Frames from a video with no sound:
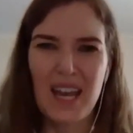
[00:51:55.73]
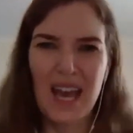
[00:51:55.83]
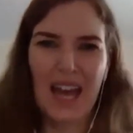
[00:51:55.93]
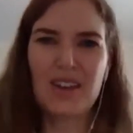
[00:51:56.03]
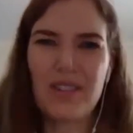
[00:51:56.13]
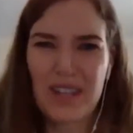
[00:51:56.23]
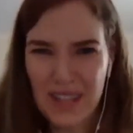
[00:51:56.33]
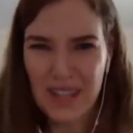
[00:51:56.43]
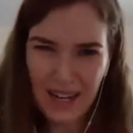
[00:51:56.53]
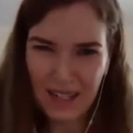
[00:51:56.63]
and you're in
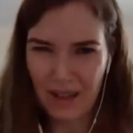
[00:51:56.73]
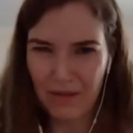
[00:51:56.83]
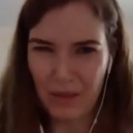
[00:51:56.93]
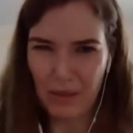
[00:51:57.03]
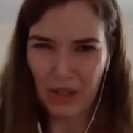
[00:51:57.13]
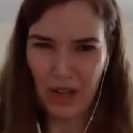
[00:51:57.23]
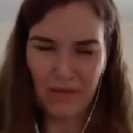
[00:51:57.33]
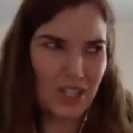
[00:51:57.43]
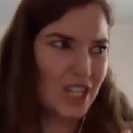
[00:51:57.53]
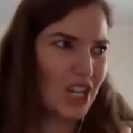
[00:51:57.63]
that uncomfortable
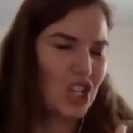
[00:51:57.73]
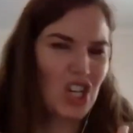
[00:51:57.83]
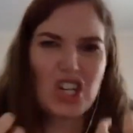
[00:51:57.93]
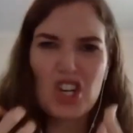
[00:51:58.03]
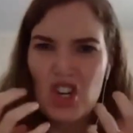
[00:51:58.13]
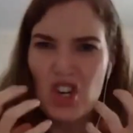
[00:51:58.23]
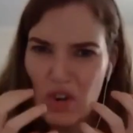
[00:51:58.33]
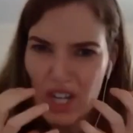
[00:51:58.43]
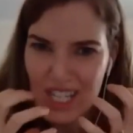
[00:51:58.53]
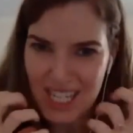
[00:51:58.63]
conversation and you're
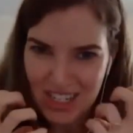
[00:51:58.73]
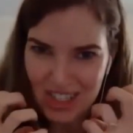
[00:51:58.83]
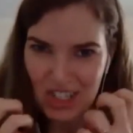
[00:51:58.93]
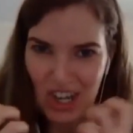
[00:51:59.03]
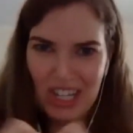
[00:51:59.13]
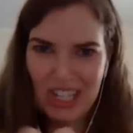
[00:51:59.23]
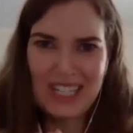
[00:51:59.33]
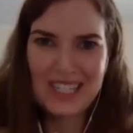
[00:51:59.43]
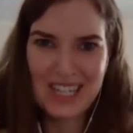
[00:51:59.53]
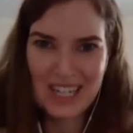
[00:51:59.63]
noticing your jaw
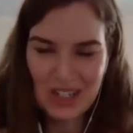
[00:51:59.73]
clenching and your